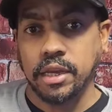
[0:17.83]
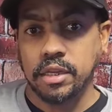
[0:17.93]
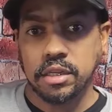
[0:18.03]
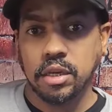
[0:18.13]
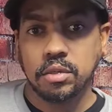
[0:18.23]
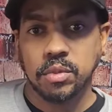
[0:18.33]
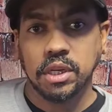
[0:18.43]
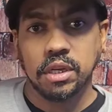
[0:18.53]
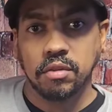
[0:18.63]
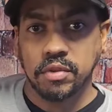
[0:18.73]
and the salesman
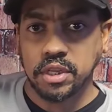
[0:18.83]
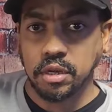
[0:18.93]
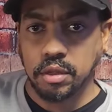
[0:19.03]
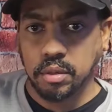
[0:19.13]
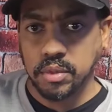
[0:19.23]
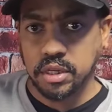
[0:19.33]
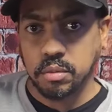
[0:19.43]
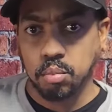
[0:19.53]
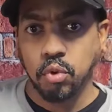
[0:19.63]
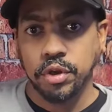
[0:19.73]
didn't even tell them
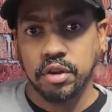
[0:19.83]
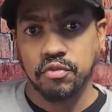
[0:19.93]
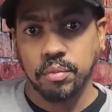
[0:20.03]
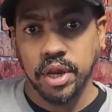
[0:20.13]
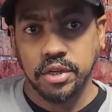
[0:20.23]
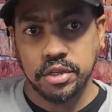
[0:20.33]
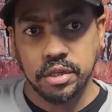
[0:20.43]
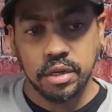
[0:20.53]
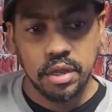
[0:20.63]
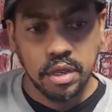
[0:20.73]
this important information.